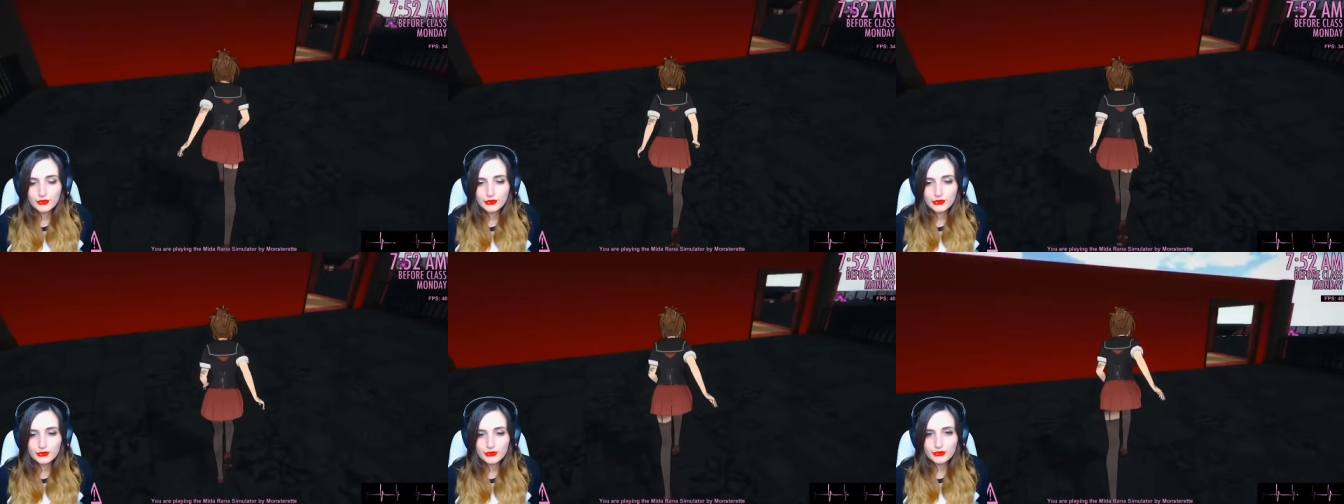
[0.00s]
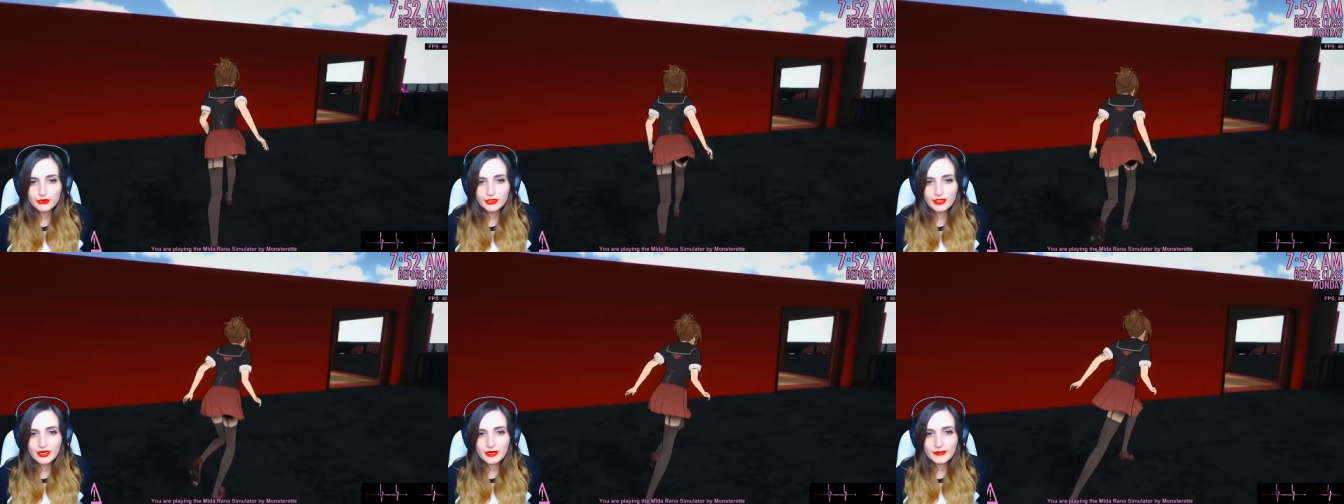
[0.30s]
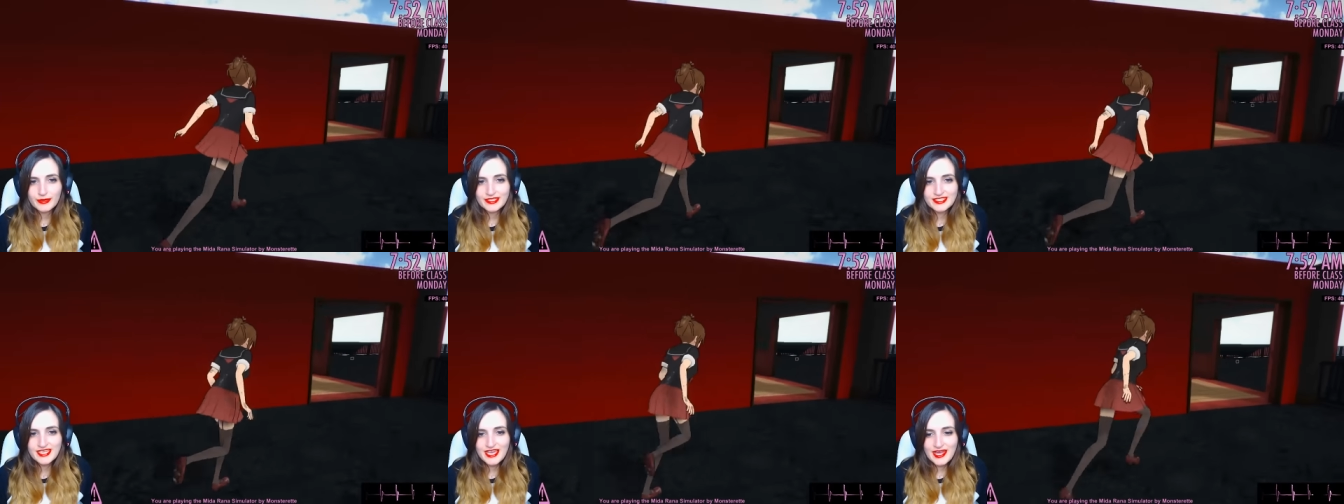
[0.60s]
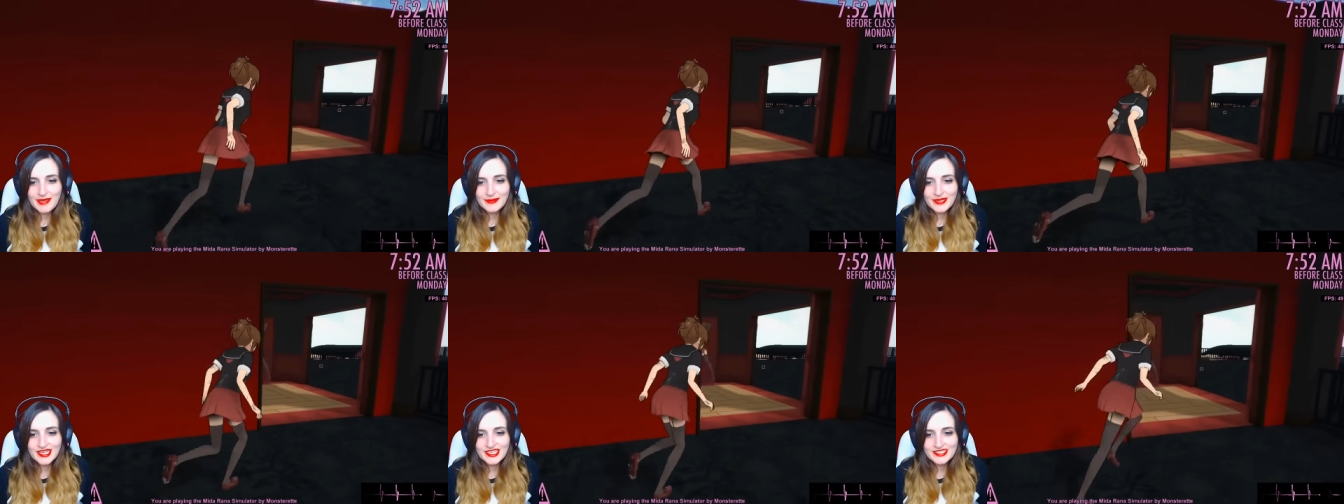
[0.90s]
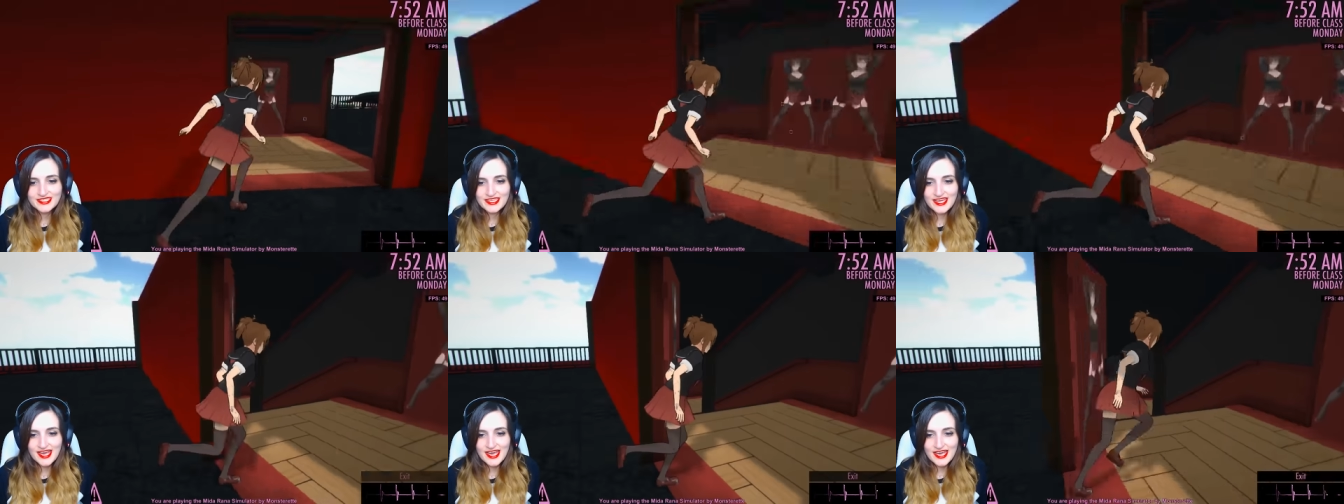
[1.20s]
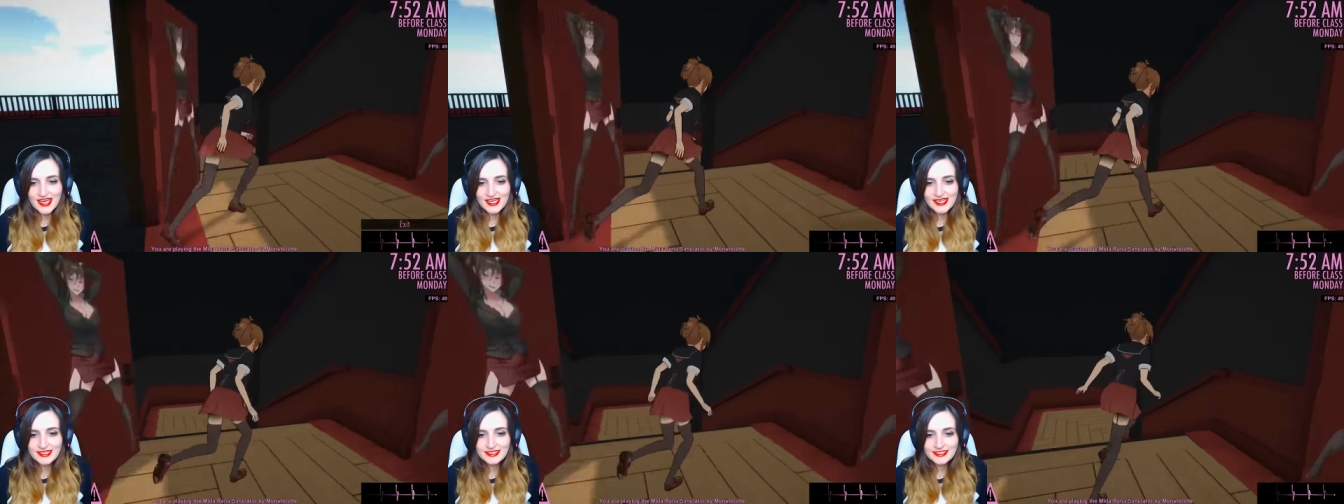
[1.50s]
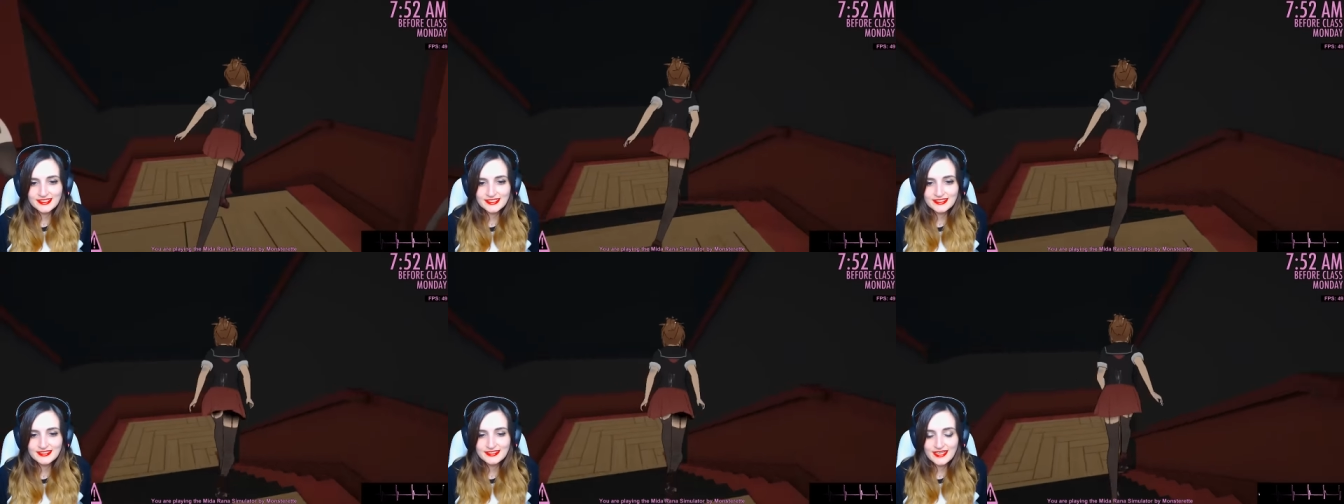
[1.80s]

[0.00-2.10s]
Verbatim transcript: Ooh, you know what time it is, guys?